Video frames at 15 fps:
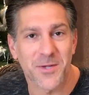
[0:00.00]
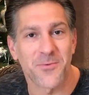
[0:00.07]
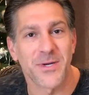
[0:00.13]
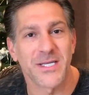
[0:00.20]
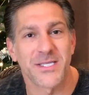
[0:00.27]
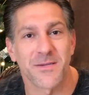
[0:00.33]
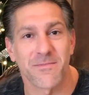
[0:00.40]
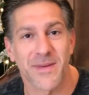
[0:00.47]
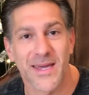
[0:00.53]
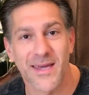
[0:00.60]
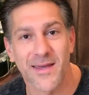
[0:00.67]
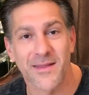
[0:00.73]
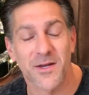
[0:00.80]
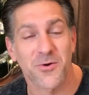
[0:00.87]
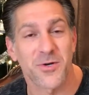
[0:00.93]
The reason
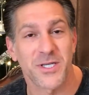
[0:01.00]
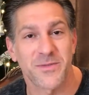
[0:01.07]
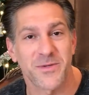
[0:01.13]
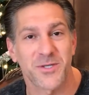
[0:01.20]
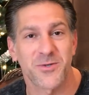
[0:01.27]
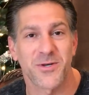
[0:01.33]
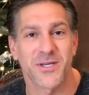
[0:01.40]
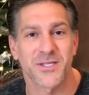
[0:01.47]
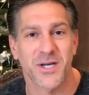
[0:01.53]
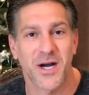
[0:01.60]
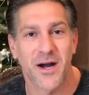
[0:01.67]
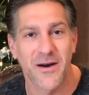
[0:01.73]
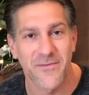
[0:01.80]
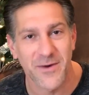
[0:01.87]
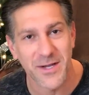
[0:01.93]
being the Christmas tree is
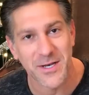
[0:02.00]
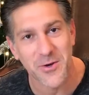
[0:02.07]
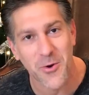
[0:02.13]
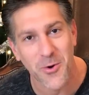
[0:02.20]
covered in